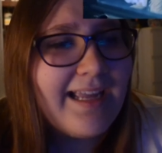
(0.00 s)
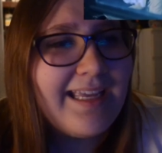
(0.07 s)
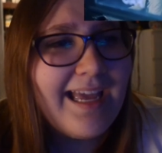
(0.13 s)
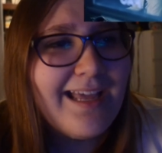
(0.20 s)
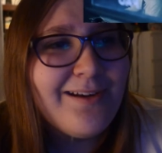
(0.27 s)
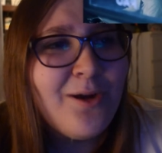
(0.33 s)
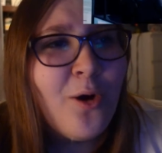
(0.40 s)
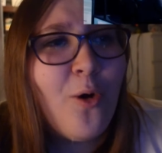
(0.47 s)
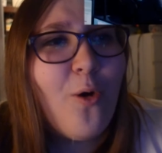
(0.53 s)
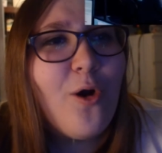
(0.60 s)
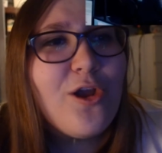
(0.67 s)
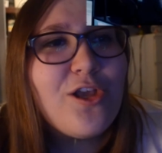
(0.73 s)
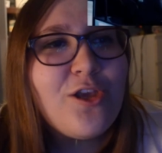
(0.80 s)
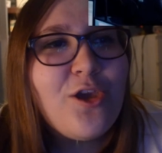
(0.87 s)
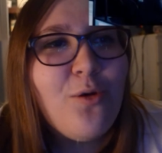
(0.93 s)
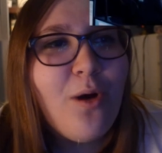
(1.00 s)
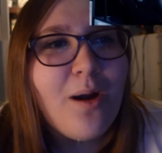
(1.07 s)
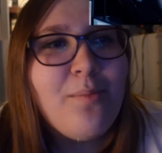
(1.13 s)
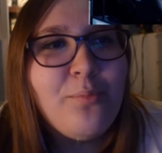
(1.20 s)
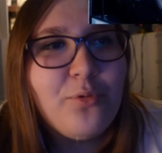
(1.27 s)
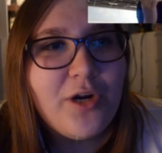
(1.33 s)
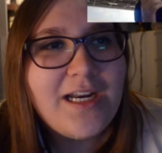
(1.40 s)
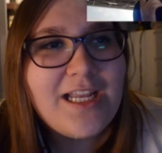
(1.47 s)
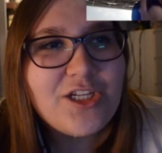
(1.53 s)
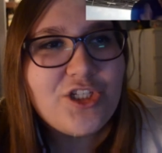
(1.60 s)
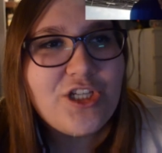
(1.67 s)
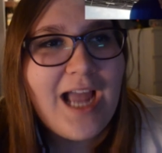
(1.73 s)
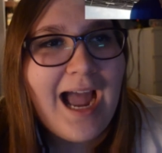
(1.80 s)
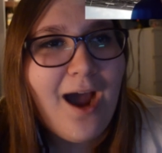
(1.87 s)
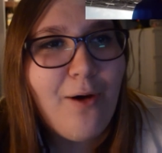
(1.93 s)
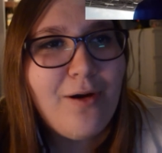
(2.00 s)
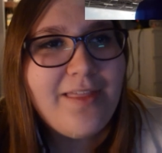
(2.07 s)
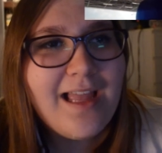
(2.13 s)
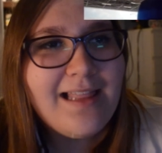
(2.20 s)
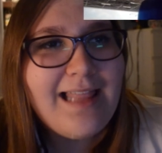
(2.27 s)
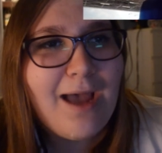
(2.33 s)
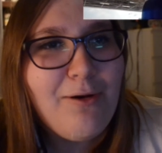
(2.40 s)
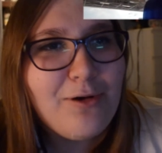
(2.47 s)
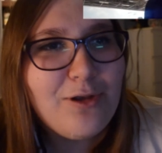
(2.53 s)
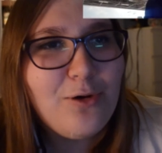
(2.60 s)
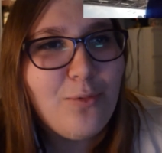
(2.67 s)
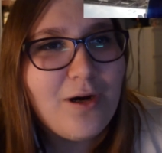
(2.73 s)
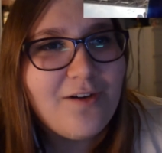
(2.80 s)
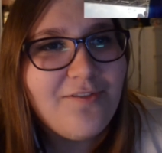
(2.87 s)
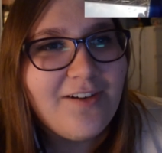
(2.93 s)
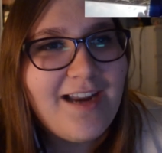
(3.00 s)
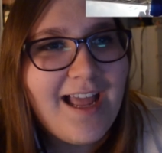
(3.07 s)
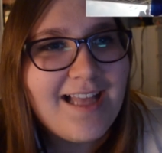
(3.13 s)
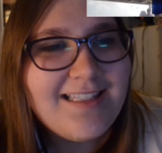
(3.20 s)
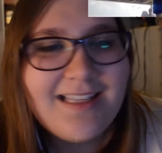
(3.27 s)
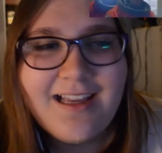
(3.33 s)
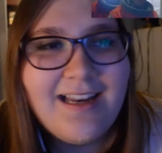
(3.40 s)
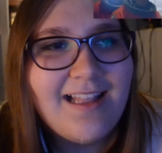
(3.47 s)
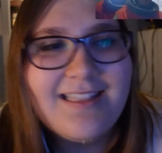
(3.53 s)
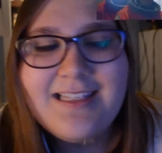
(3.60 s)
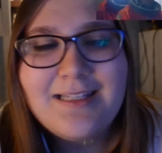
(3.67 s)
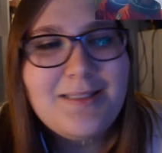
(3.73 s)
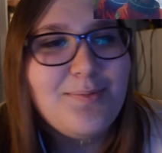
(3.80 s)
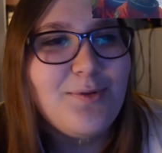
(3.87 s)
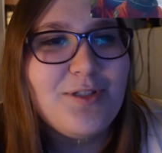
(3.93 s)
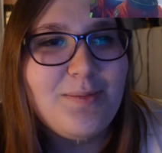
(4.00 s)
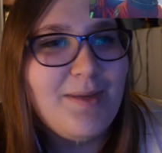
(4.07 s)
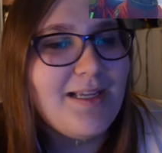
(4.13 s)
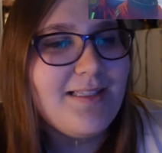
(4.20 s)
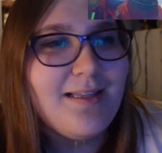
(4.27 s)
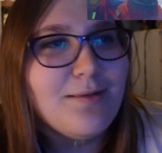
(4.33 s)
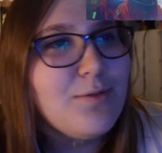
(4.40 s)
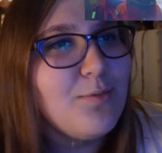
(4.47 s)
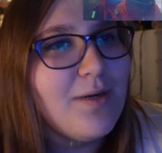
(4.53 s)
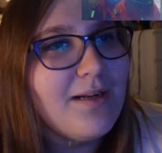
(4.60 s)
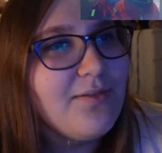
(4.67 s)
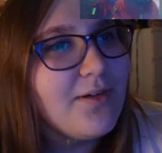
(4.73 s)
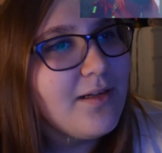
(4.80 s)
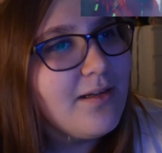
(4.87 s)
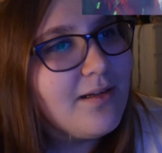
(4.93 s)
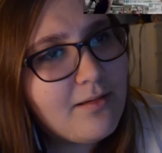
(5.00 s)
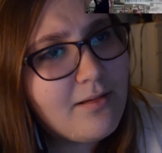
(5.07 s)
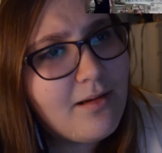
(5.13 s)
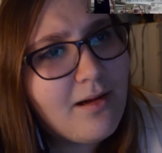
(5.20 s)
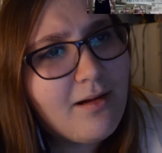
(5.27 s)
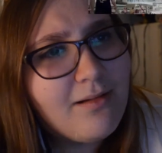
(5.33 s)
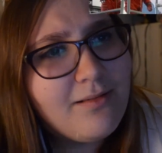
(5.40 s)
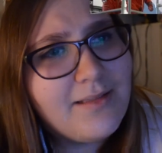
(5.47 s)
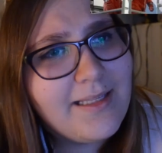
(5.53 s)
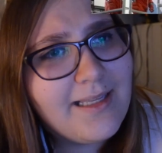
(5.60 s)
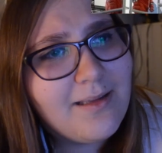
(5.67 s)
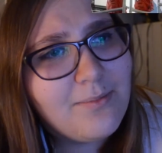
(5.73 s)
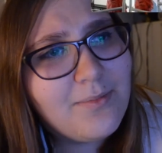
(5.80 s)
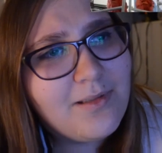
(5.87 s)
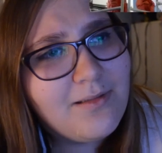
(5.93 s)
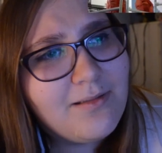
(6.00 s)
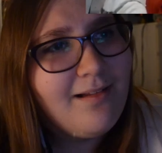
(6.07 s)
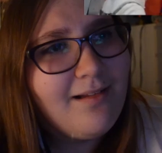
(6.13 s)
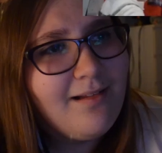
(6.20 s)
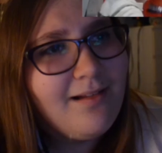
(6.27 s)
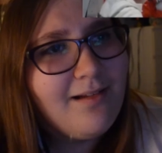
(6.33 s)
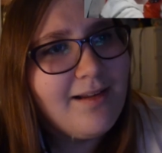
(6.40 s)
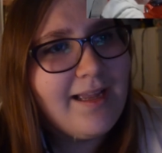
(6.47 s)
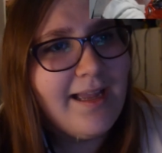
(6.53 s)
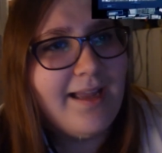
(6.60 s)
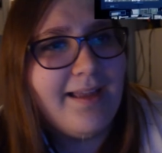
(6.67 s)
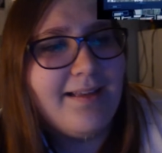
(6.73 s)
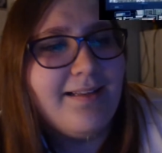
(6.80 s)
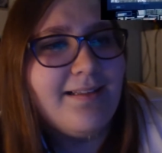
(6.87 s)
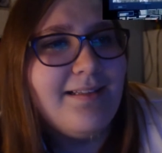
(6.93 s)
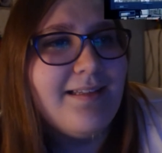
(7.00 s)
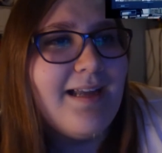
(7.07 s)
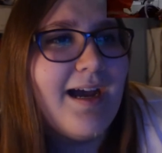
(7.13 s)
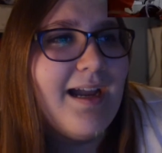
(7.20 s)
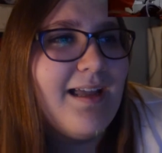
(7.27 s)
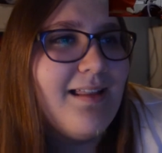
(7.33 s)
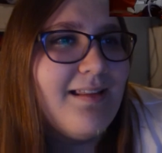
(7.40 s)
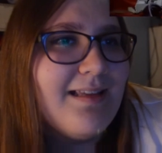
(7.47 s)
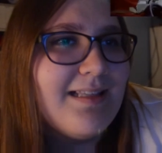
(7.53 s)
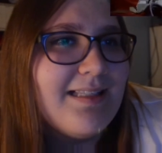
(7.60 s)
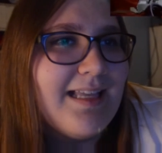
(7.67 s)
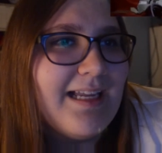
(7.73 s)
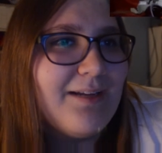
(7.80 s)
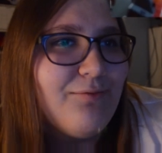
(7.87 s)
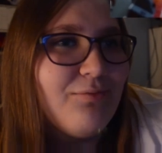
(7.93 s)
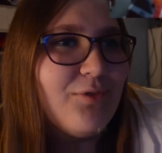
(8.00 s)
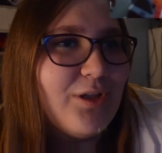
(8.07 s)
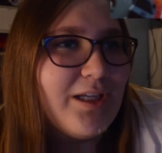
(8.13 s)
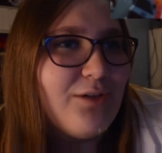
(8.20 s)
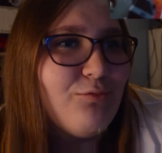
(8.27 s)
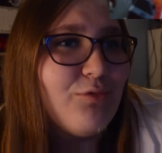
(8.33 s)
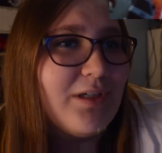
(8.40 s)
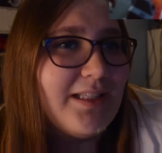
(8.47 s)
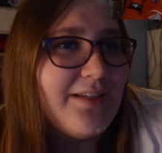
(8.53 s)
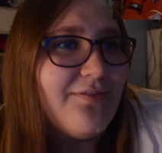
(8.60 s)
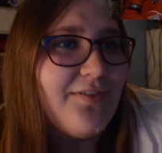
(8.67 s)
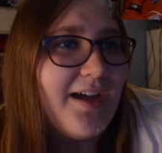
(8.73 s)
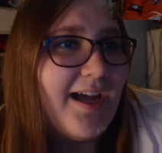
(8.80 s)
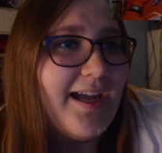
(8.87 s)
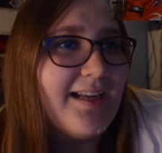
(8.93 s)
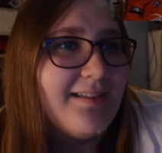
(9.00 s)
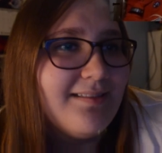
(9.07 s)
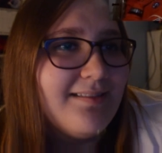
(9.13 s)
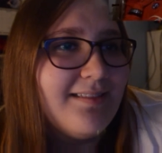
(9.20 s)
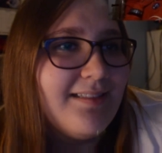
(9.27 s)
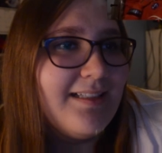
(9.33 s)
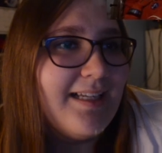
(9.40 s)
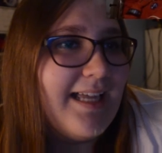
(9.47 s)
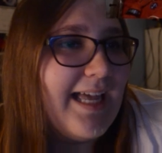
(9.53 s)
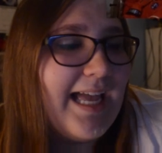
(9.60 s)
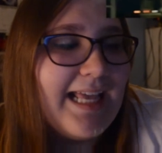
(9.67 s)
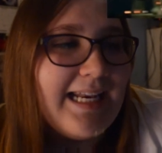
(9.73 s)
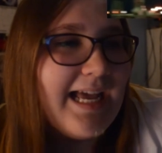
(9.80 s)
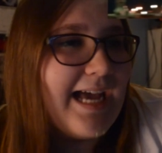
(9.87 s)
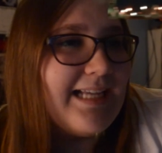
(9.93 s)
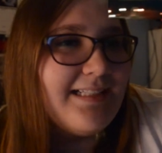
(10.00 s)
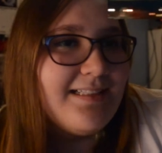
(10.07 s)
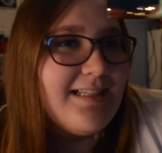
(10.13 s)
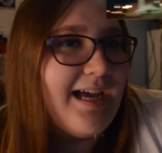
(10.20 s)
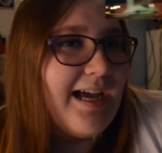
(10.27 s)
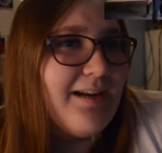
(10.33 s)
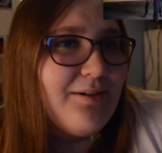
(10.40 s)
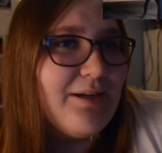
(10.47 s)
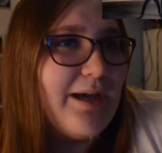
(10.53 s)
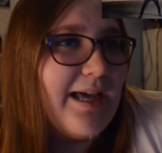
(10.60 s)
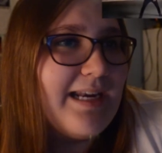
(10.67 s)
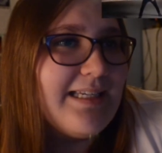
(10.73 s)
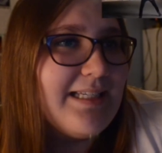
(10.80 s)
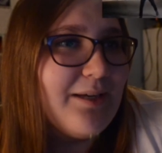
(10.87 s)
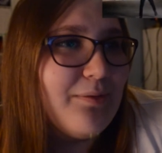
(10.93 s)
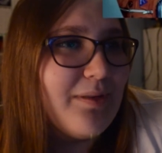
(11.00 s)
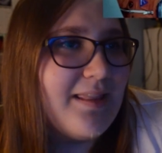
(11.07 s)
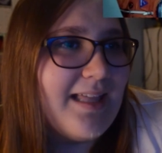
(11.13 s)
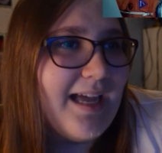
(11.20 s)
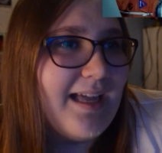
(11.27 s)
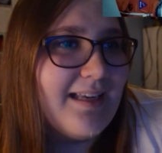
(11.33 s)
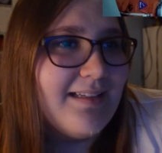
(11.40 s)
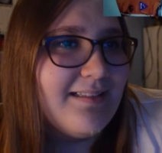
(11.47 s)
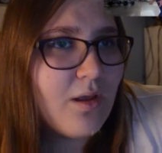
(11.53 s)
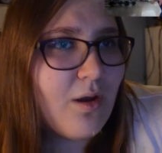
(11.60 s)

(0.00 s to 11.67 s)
Again, you are British. How are they allowing you to work for NASA? And it's not supposed to make sense. Whatever. Oh, Liam. Okay, Niall is like looking really fine. And I, I don't know how to deal with that.